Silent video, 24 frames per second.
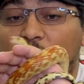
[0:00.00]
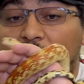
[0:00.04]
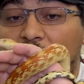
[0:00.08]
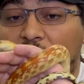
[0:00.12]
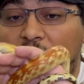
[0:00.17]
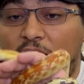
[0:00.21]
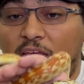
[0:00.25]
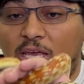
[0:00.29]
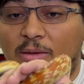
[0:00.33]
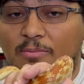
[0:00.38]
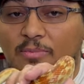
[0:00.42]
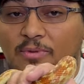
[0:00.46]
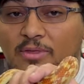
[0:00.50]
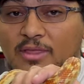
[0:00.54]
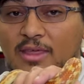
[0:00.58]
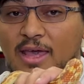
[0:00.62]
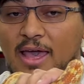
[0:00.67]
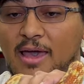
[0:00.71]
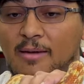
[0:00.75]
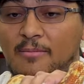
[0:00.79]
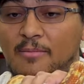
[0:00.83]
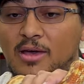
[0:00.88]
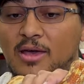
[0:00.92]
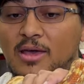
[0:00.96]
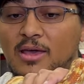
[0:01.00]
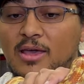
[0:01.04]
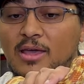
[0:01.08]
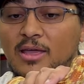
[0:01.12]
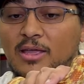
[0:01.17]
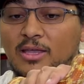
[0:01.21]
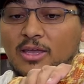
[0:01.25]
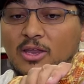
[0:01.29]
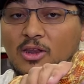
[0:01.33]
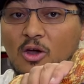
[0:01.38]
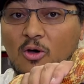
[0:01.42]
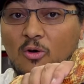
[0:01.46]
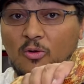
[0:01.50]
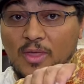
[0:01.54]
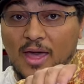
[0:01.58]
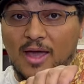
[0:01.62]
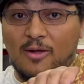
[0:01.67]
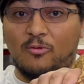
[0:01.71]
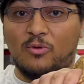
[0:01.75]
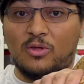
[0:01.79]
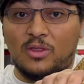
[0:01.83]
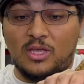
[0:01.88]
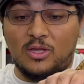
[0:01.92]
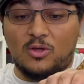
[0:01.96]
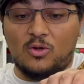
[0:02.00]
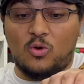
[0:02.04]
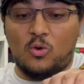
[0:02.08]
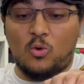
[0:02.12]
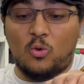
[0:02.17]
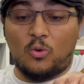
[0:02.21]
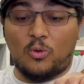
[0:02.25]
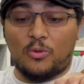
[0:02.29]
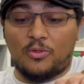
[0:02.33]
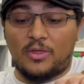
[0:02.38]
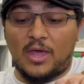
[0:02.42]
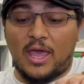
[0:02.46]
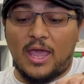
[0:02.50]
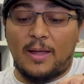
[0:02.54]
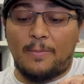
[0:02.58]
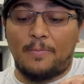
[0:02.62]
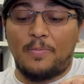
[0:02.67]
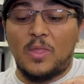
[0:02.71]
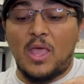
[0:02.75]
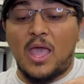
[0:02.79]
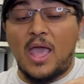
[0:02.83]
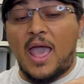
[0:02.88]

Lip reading: keep them, you know, that really cool thing.